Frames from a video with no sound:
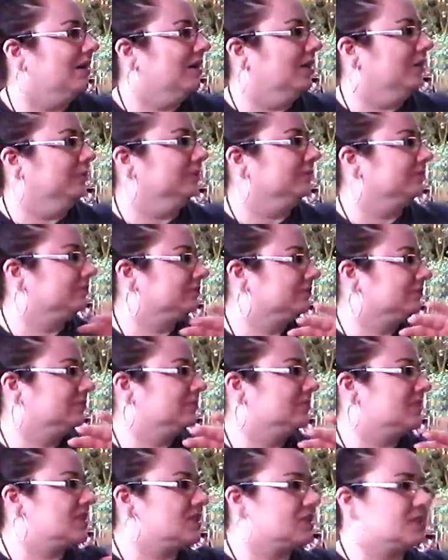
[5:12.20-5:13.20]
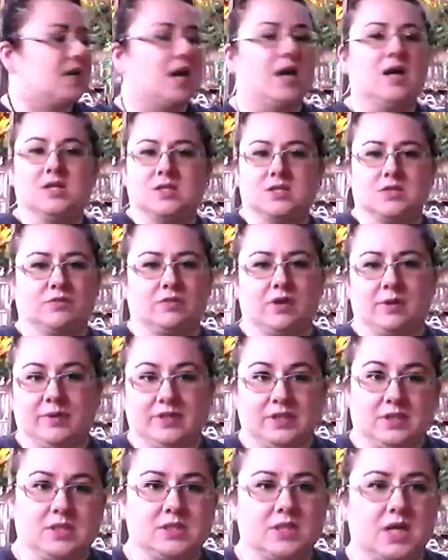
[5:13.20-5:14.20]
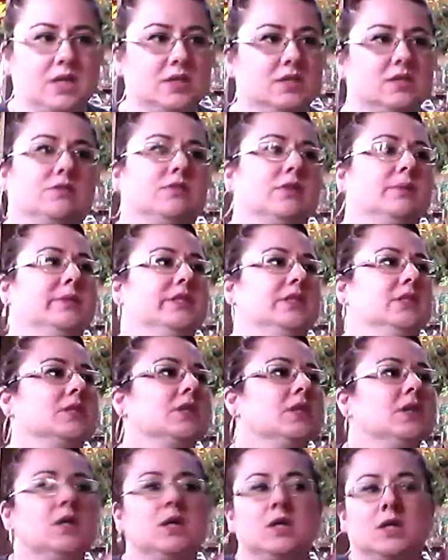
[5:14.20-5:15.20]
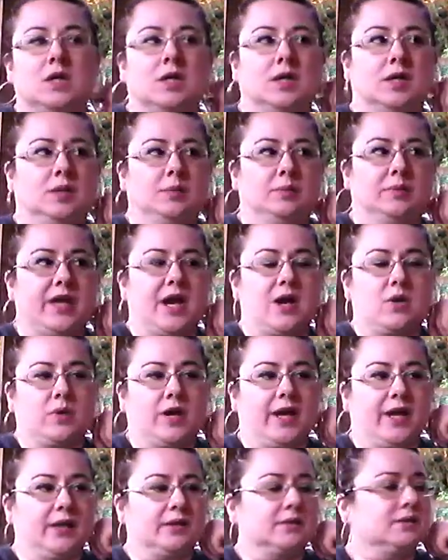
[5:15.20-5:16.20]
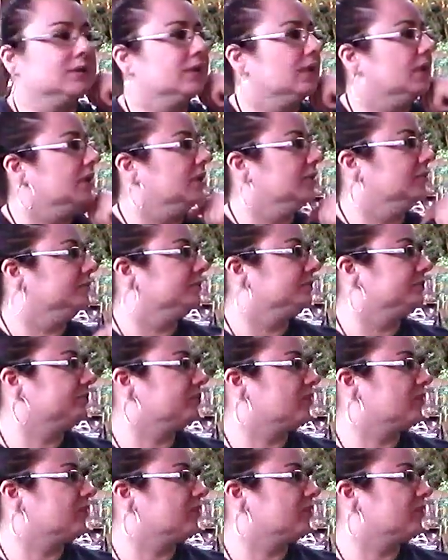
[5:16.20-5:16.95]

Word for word: um, just tons of ribbons tons of ribbons um, that way um,